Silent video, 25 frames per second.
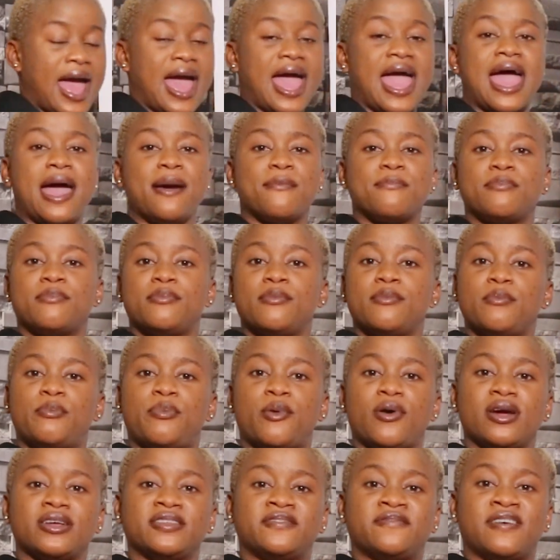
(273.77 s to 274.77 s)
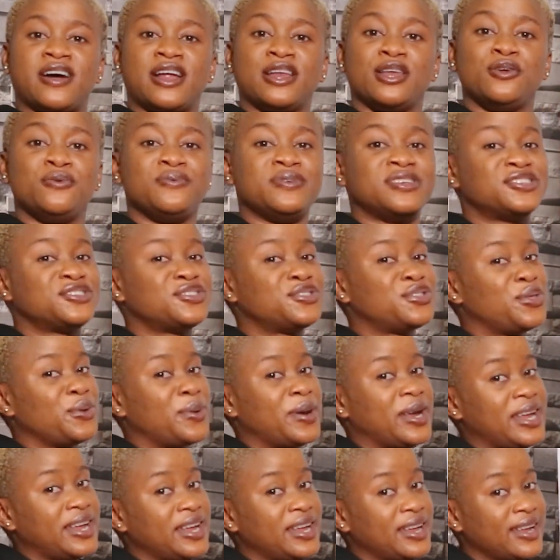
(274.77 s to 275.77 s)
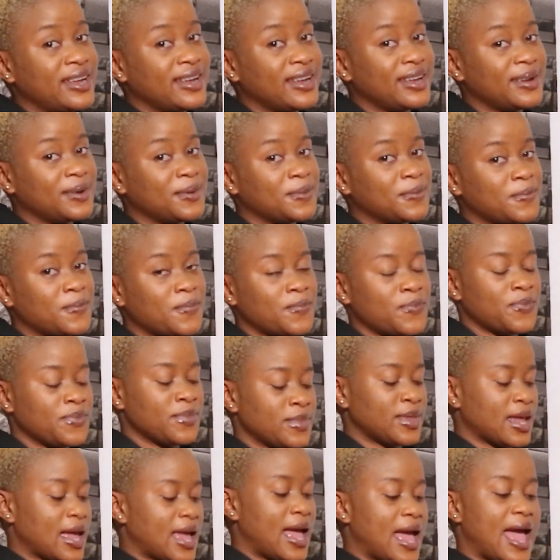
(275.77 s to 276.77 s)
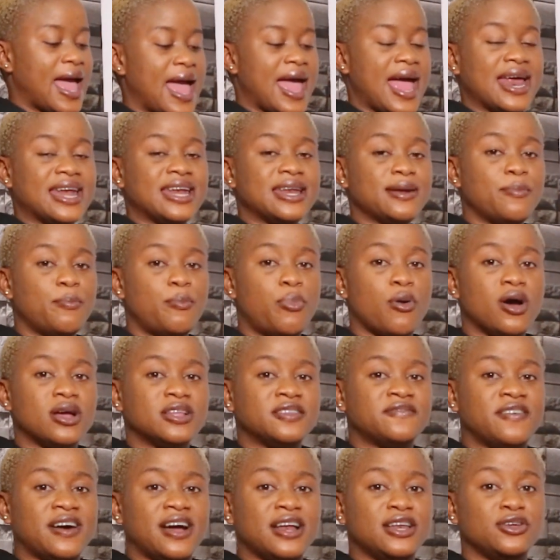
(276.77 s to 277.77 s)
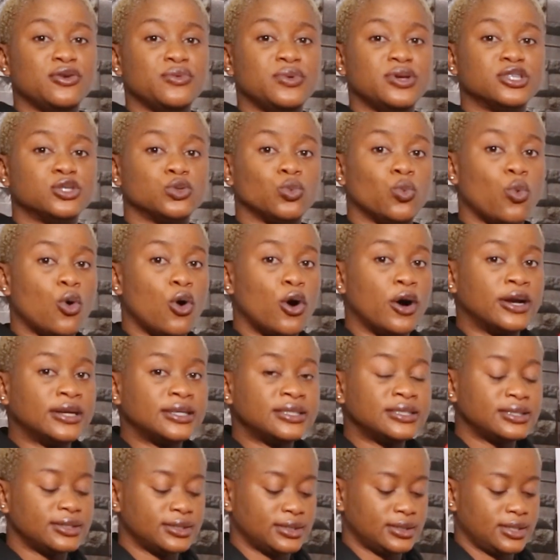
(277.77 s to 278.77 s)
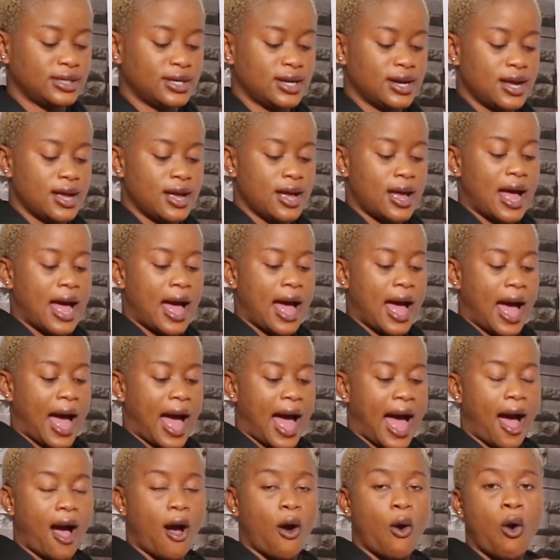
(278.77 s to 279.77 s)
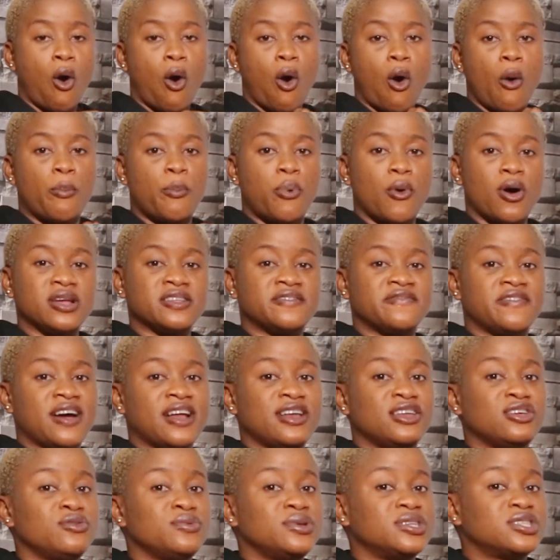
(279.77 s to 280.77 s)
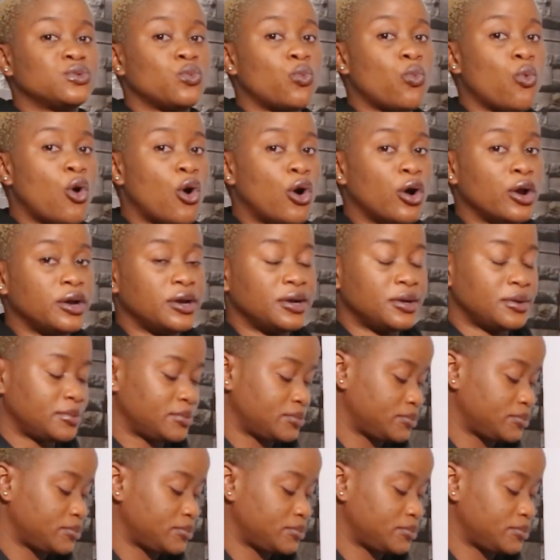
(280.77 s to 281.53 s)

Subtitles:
M point value is 3. N point value is 1. O point value is 1.